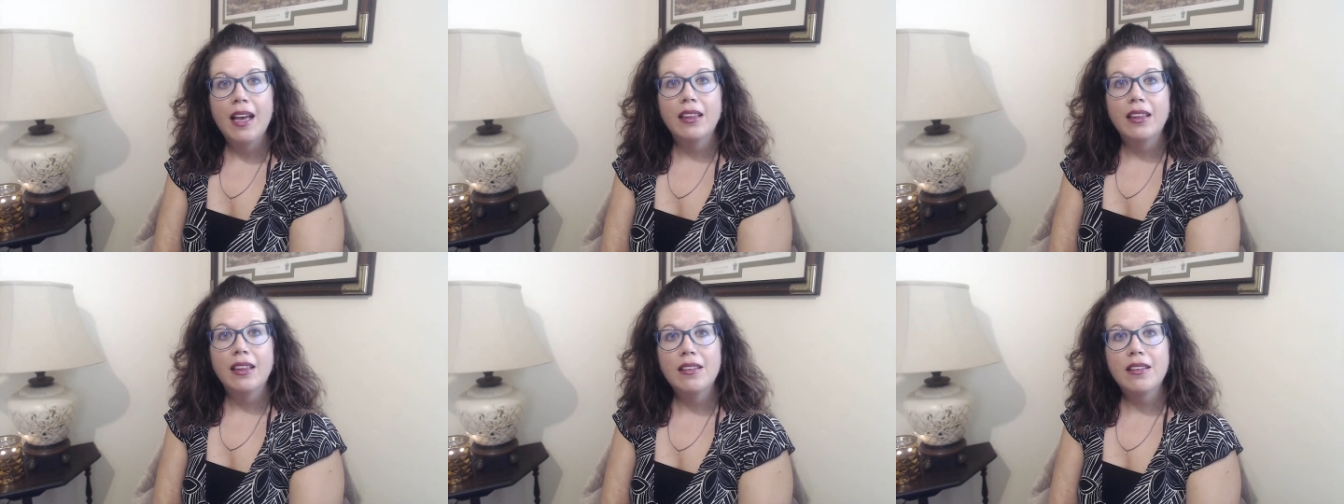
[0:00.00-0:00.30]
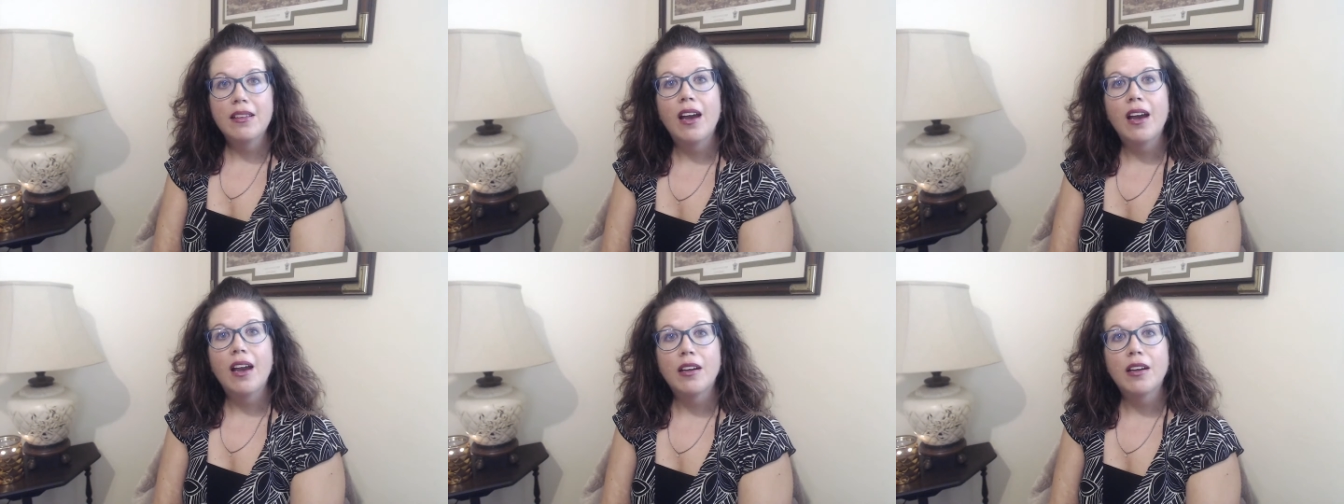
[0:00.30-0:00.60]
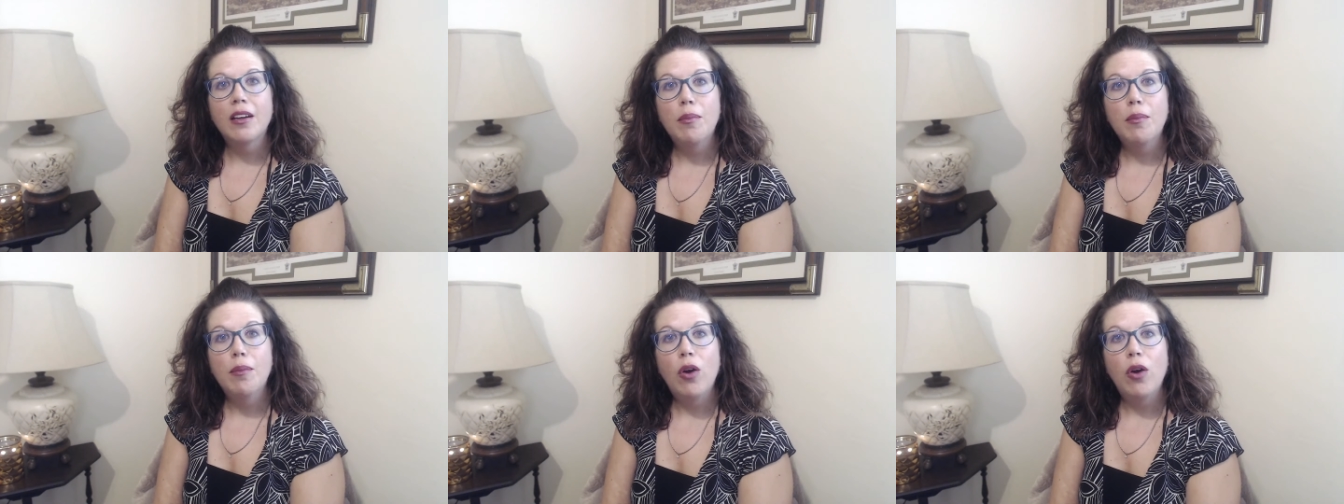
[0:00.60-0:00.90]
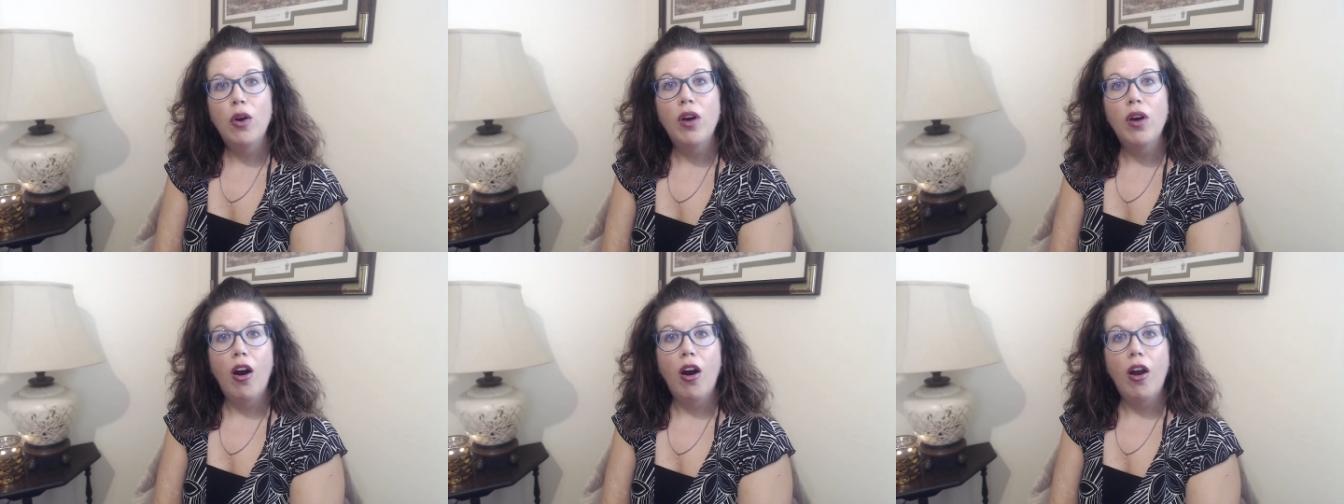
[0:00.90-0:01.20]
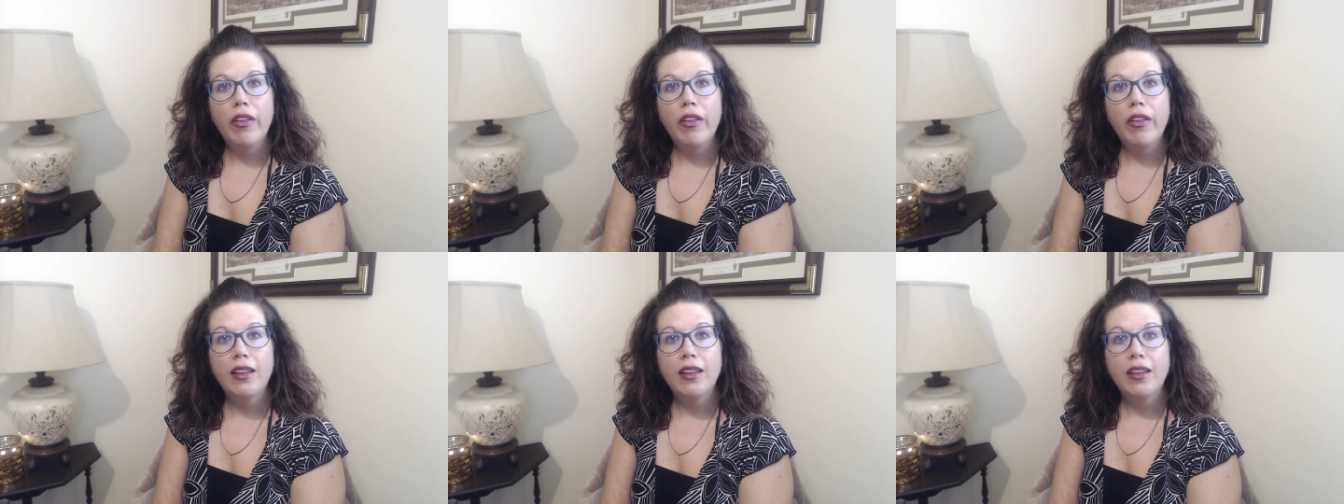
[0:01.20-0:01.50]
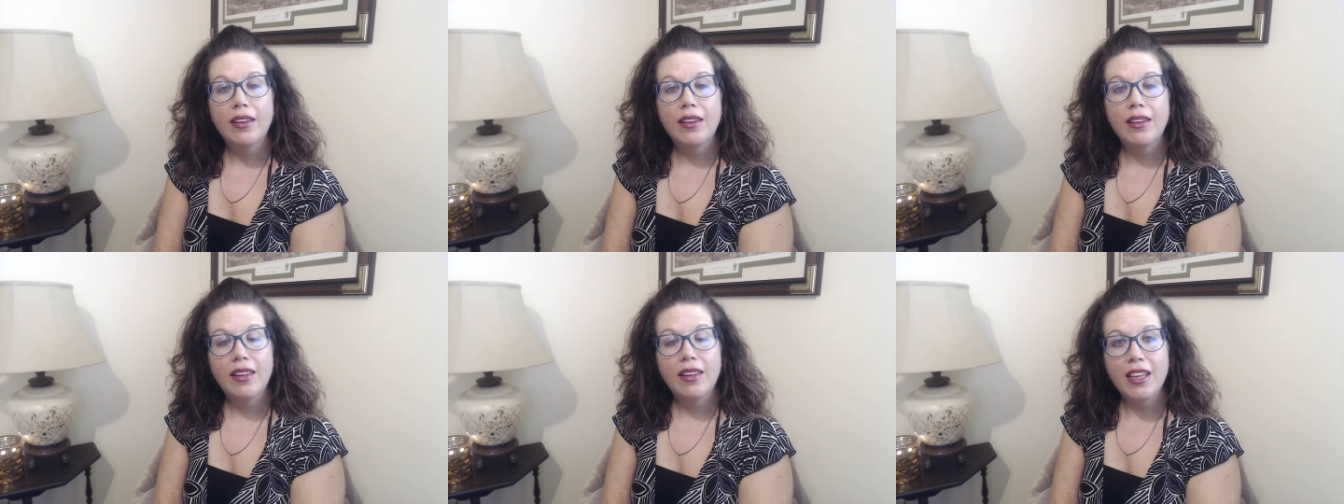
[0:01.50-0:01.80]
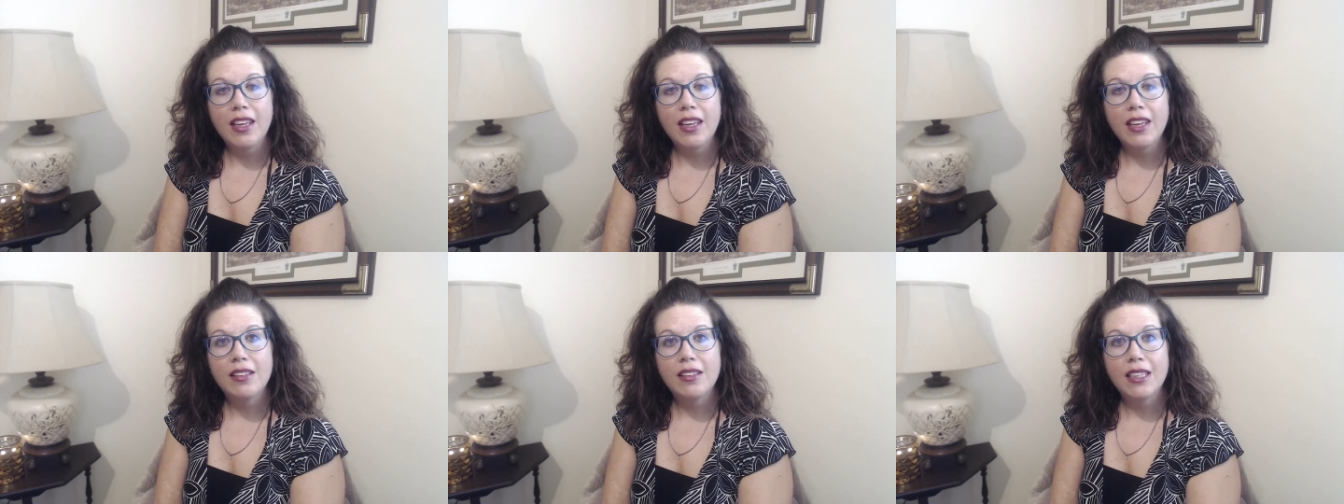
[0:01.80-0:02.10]
Let's talk about all the
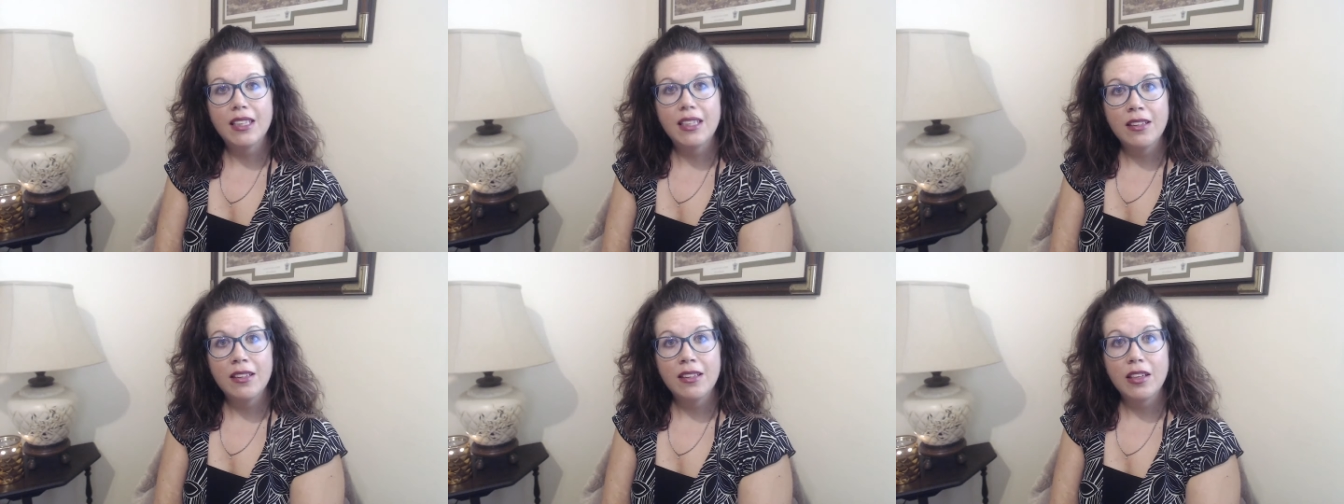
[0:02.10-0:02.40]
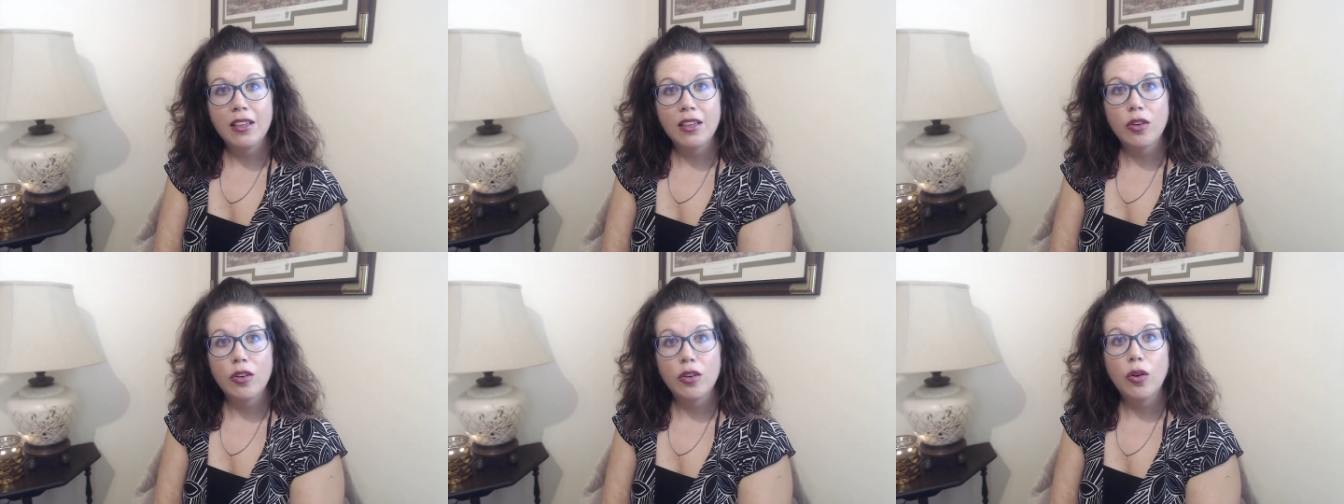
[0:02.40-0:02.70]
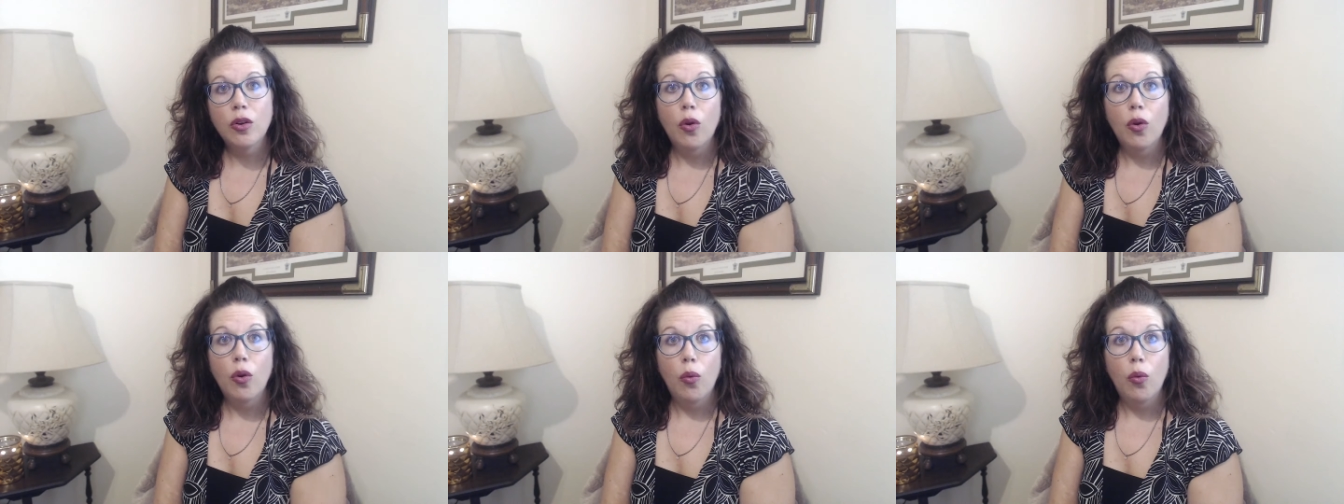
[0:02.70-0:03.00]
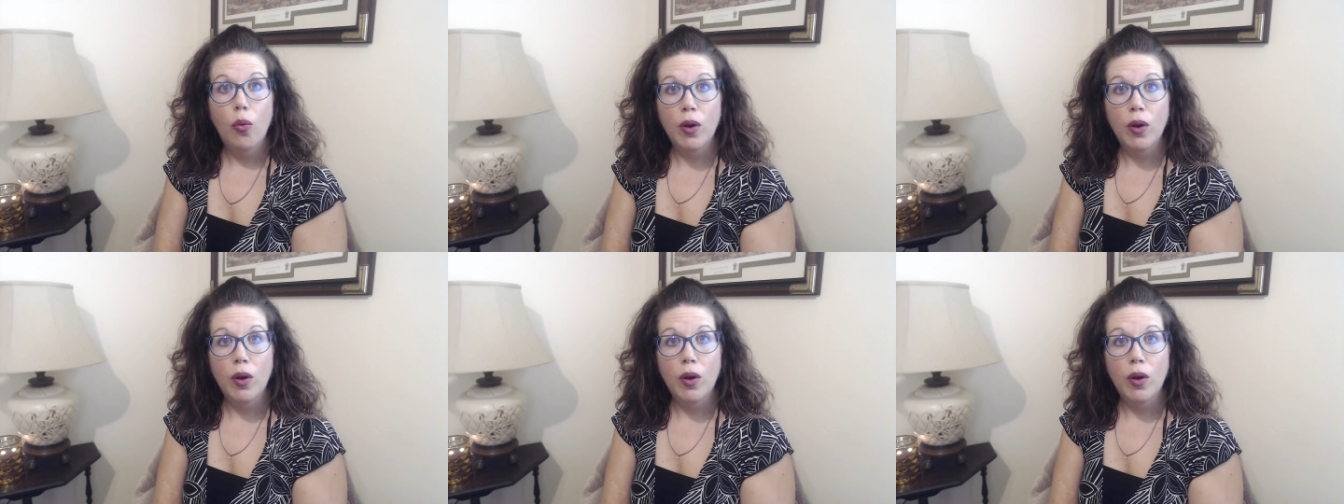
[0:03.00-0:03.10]
things to consider